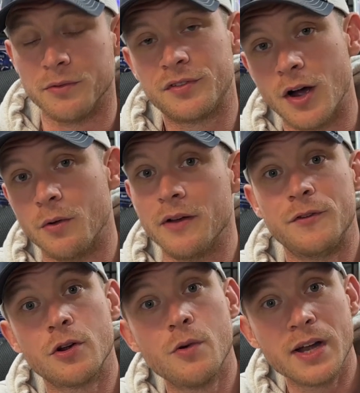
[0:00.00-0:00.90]
So if
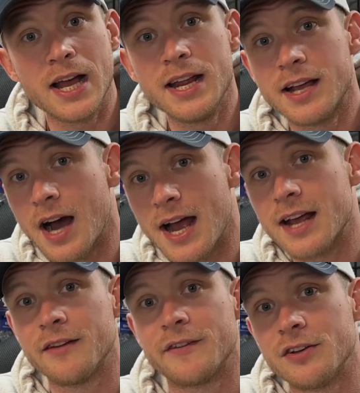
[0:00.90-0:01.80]
you're going to any
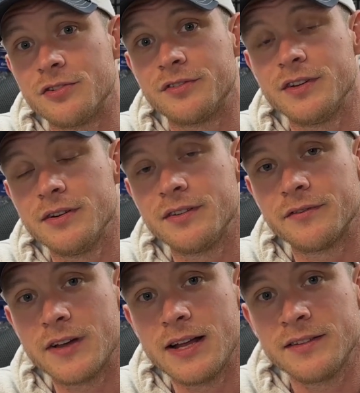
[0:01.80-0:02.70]
Kayak Adventure Series
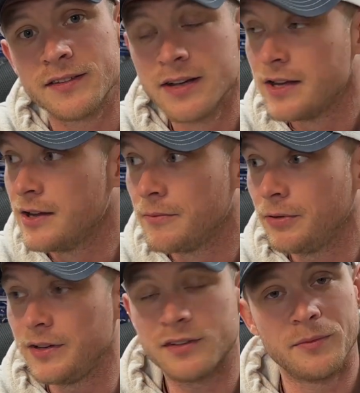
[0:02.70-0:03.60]
events,
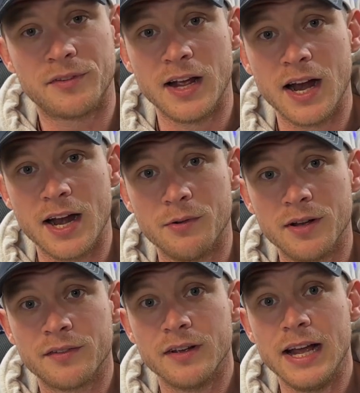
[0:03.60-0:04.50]
please come say hi to
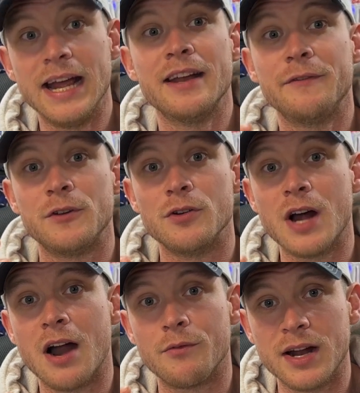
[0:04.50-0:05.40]
us. And if you're
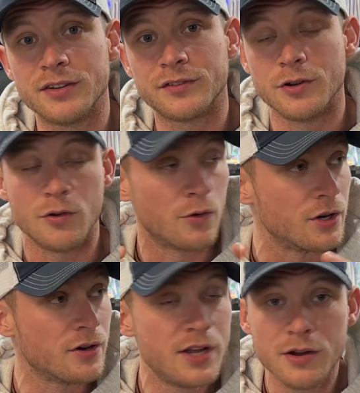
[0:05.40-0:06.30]
not registered or
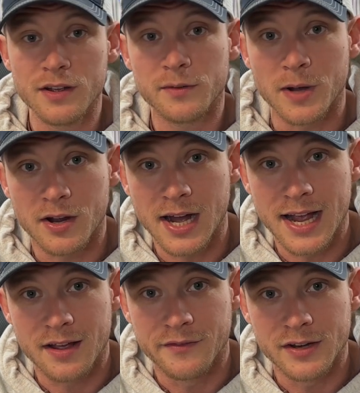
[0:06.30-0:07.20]
you're curious about
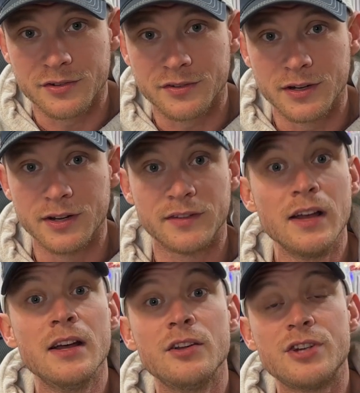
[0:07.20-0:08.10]
Kayak Adventure Series,
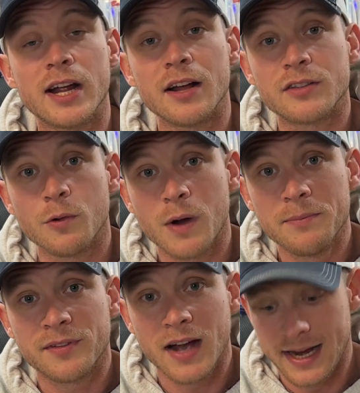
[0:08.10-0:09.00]
check out their
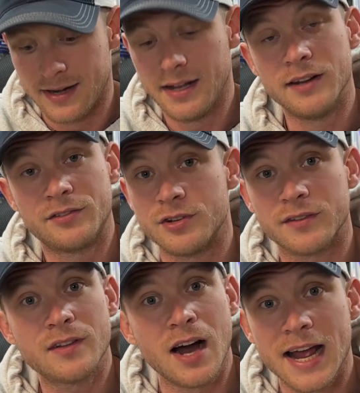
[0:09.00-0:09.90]
website. It is
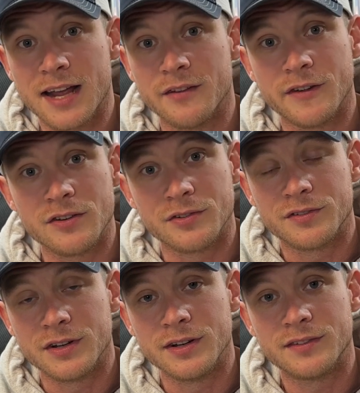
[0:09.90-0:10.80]
just
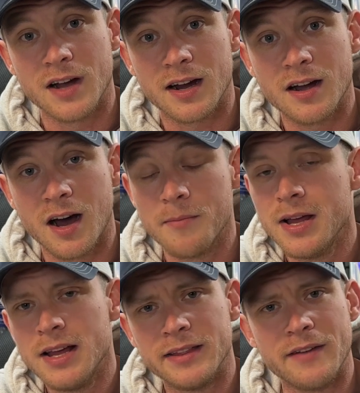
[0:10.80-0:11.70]
kayakadventureseries.com.
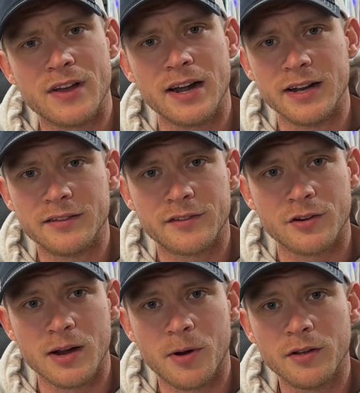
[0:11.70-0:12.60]
They've got an
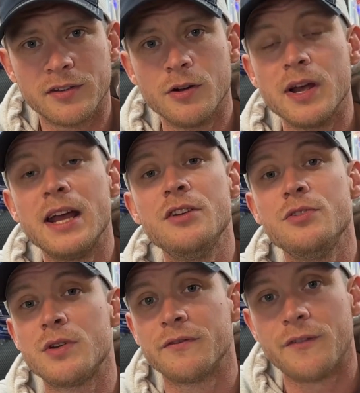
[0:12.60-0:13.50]
Instagram also, and
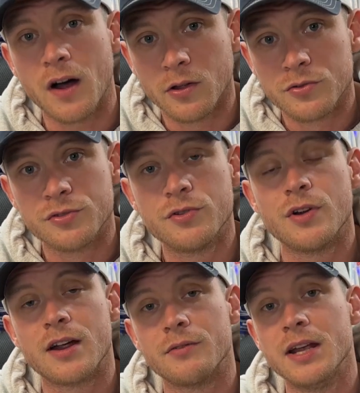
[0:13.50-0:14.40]
you can follow Drew
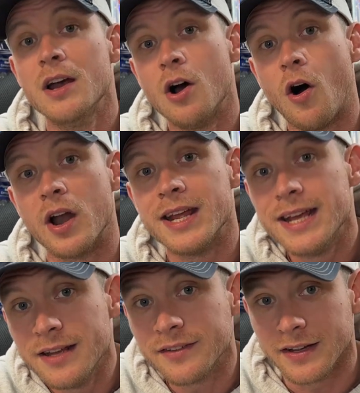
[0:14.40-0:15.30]
Gregory on
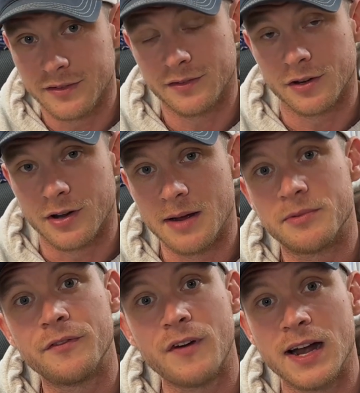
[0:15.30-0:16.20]
his Instagram
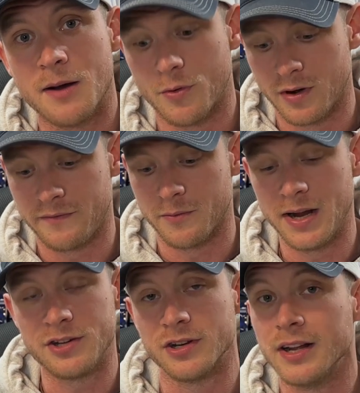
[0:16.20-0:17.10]
to find out more
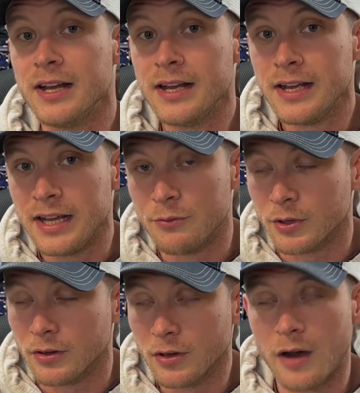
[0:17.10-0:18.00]
information. He
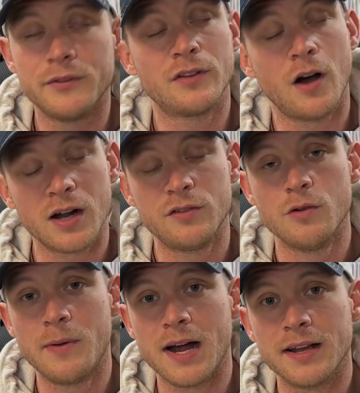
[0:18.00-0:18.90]
would love to talk to you
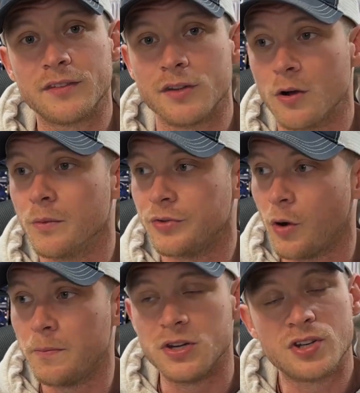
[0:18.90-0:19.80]
about it, so
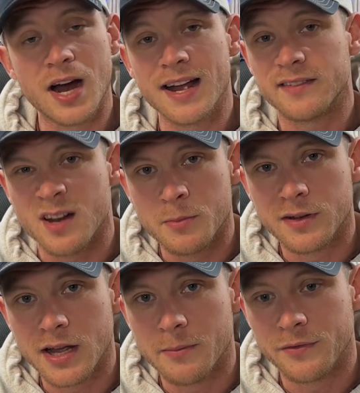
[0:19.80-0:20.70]
don't be shy. Send him a
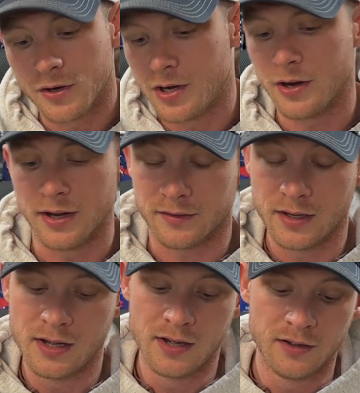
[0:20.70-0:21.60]
DM if you're curious.
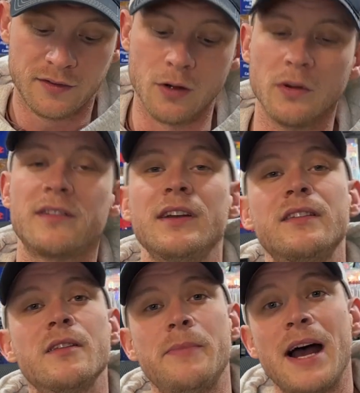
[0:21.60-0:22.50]
So let's get
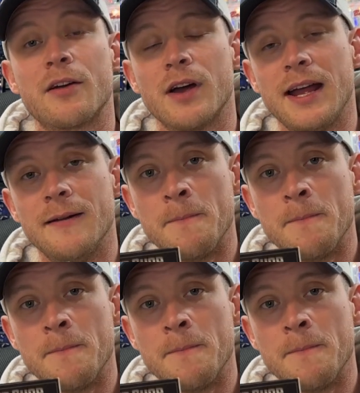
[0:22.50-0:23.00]
to the back, right?